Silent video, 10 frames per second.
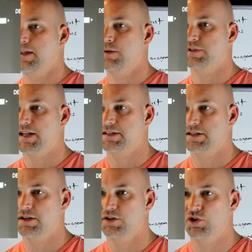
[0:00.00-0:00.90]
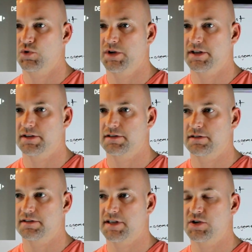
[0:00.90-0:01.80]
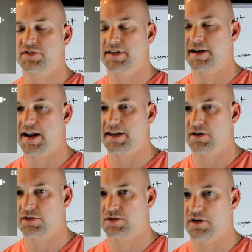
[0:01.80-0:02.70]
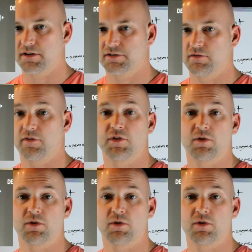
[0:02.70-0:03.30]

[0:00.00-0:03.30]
And what that's going to do is, let's say you set an 80 hertz crossover for